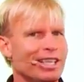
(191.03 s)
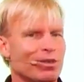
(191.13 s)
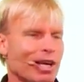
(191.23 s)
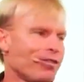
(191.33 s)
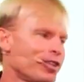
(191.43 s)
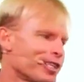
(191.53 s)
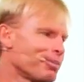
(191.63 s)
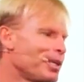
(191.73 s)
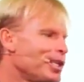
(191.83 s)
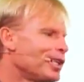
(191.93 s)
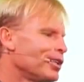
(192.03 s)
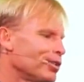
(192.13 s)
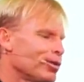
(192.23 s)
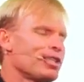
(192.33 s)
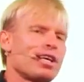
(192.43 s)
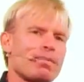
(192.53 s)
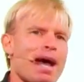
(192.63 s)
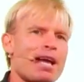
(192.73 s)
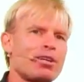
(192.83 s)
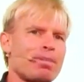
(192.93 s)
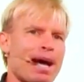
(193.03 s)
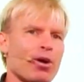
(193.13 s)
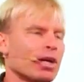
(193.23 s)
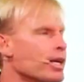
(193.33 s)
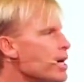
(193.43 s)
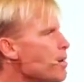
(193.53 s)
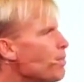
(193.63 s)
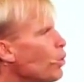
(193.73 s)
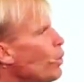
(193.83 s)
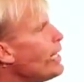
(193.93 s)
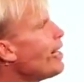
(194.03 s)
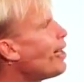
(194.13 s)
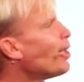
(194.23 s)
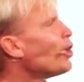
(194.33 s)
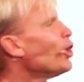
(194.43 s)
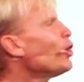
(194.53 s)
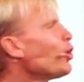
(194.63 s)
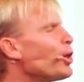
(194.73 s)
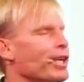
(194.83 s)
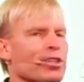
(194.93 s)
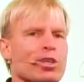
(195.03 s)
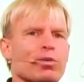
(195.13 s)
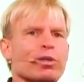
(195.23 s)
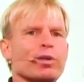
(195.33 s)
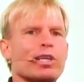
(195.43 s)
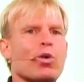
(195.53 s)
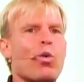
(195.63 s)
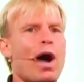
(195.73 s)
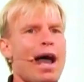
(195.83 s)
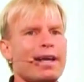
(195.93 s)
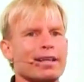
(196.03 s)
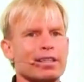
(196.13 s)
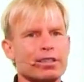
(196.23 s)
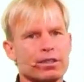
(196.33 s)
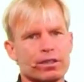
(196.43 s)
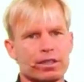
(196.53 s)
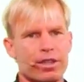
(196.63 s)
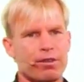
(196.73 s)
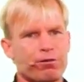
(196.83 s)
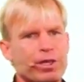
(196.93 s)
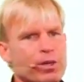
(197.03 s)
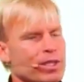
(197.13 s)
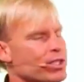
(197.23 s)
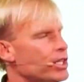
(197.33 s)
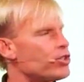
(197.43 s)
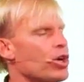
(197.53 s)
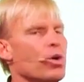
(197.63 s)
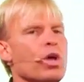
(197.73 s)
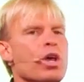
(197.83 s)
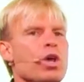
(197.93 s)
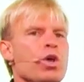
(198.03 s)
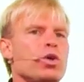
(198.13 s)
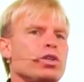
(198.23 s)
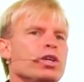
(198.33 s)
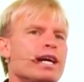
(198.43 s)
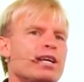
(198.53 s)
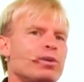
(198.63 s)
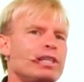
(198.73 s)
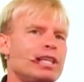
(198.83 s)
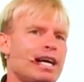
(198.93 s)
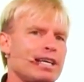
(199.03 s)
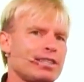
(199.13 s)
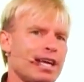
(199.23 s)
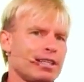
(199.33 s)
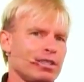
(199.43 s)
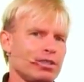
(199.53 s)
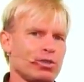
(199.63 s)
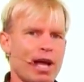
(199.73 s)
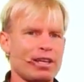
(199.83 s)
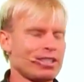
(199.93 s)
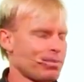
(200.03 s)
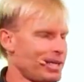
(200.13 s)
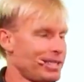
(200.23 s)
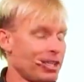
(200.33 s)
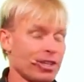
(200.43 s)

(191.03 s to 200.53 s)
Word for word: Right? If your computer runs out of battery power, but we are earthlings and we require the frequency. So you got to realize that grounding is a big deal.